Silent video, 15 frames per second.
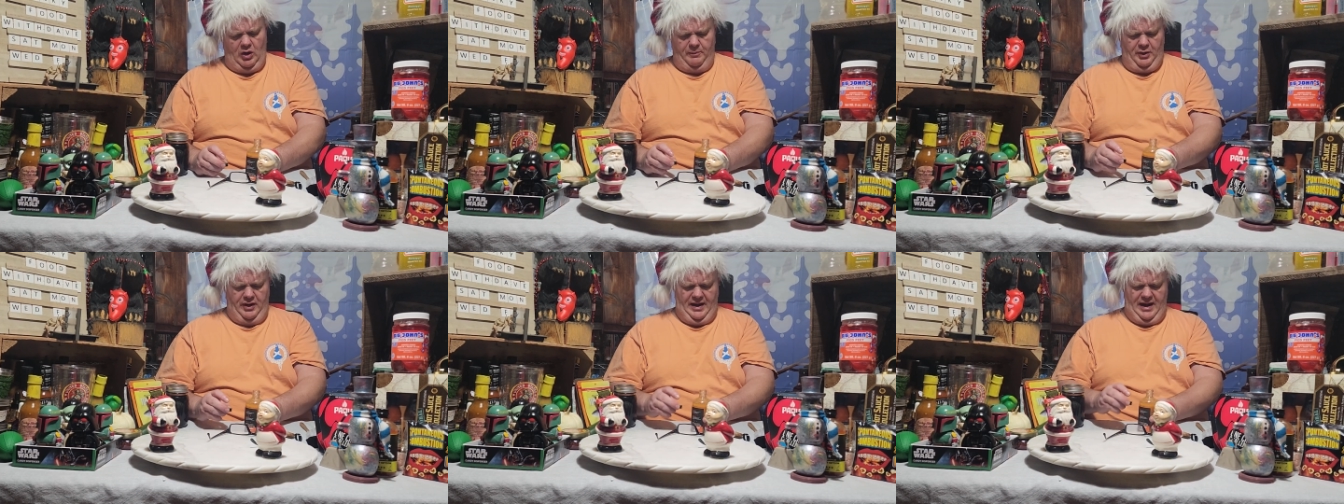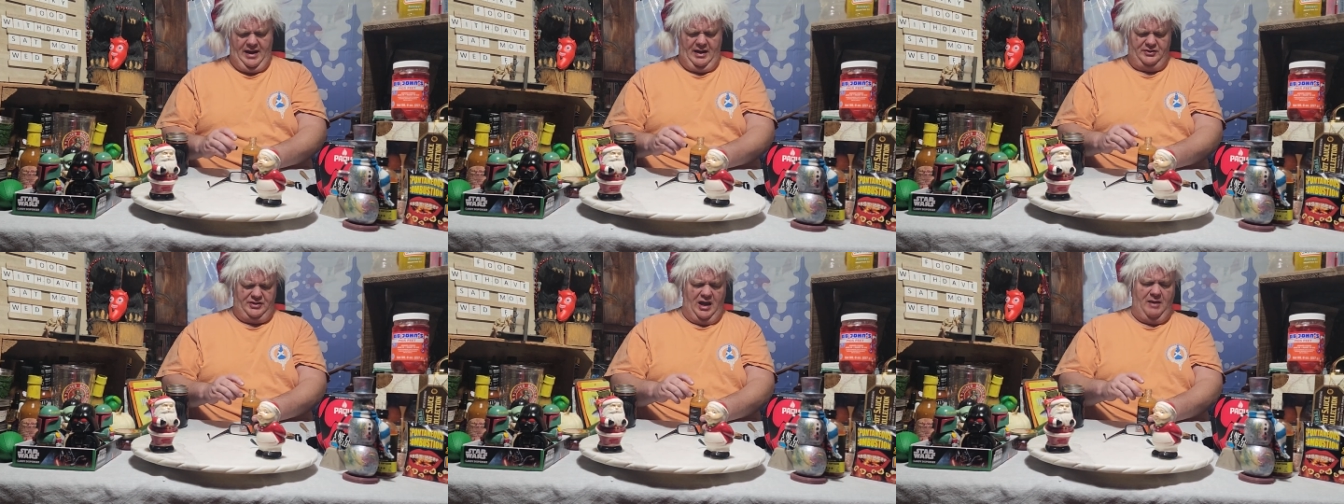would have put it
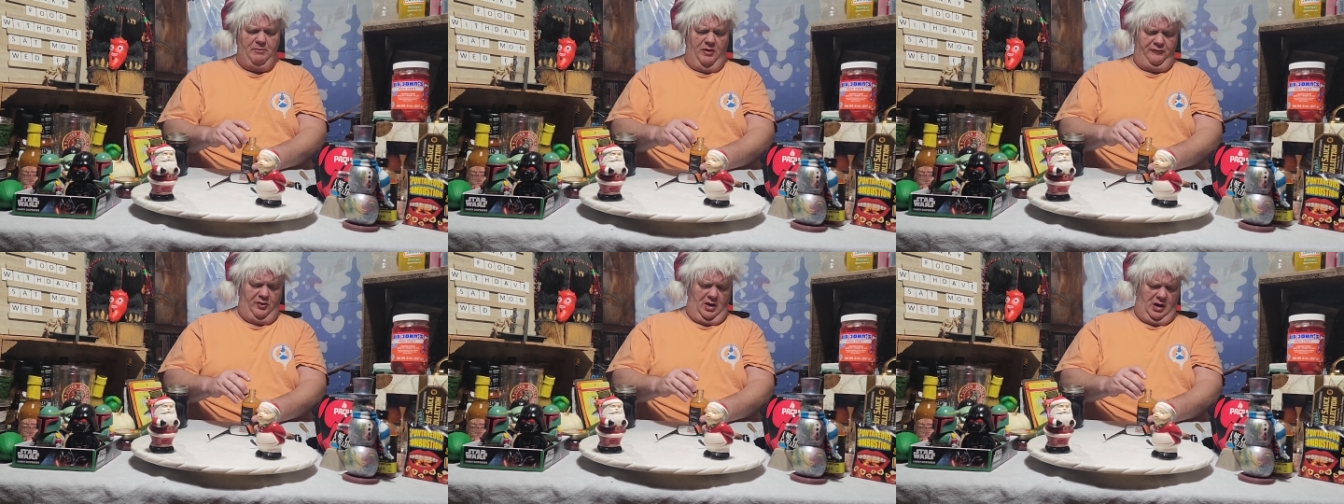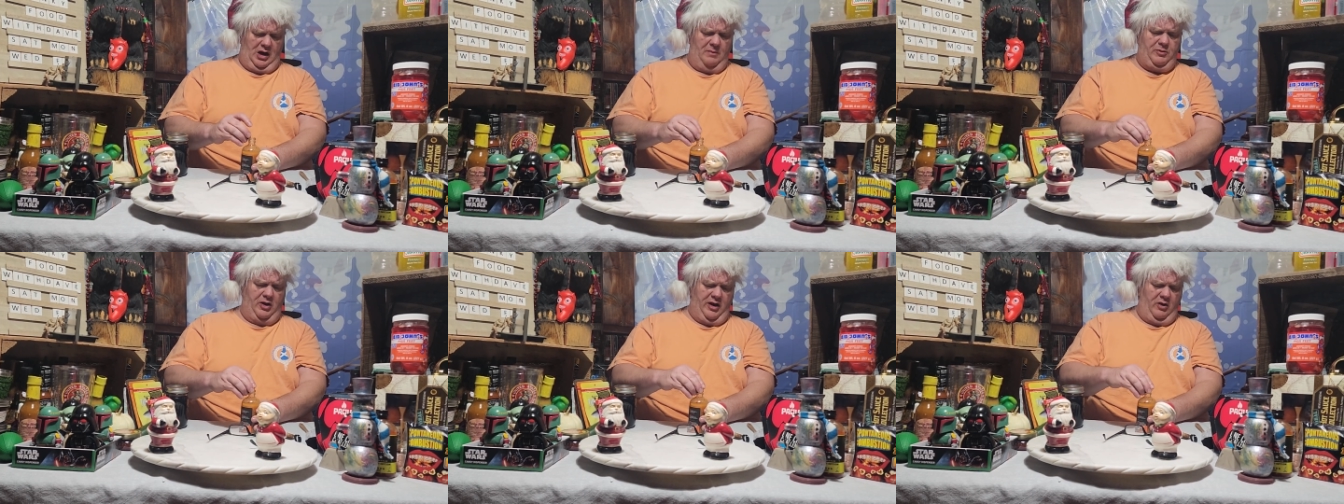eight out of ten, but for a
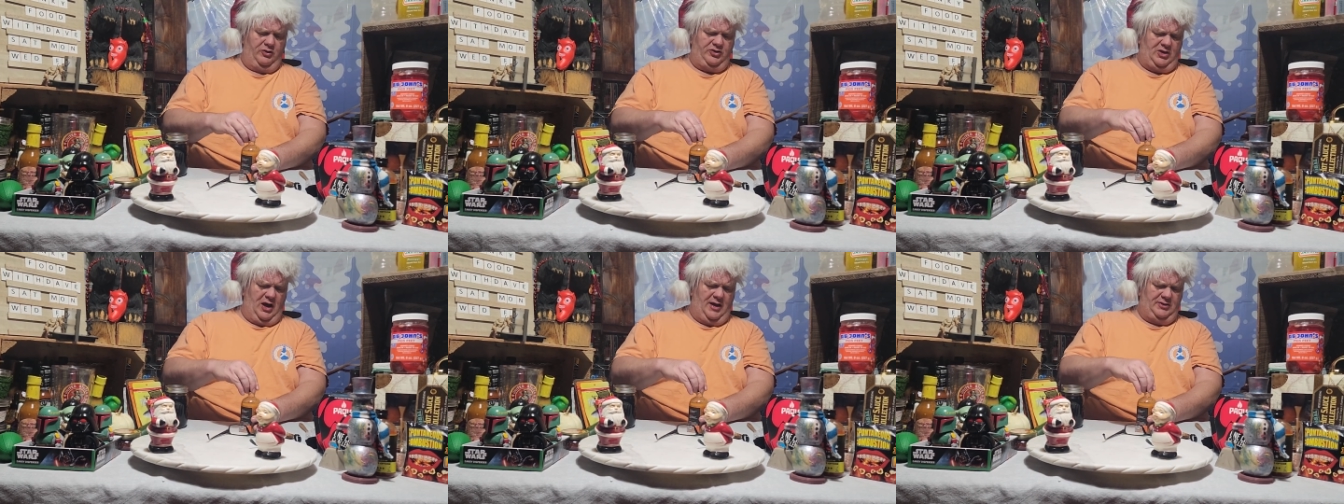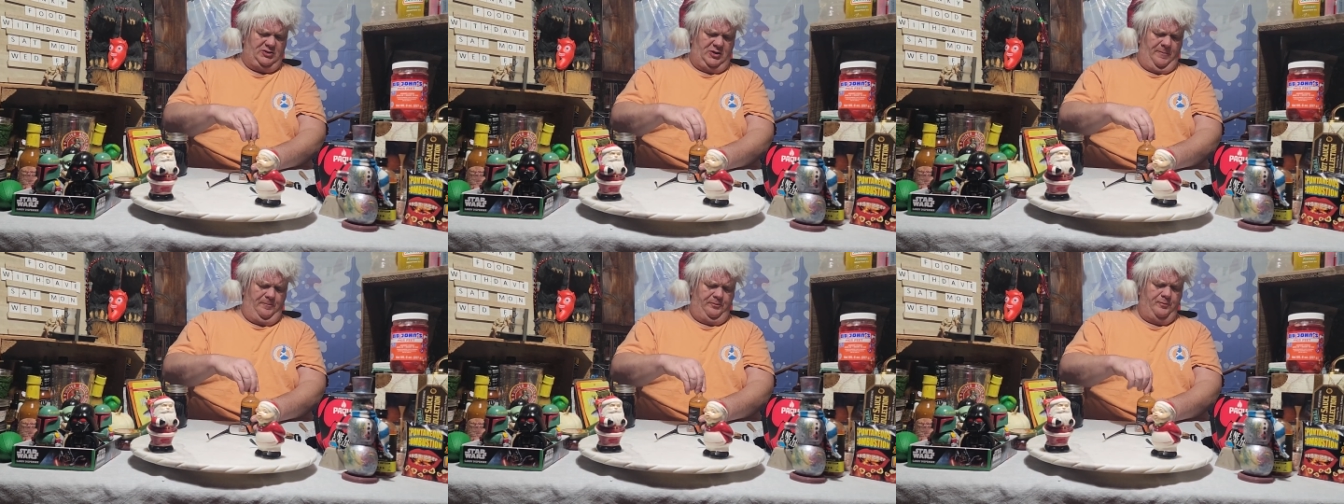habanero sauce,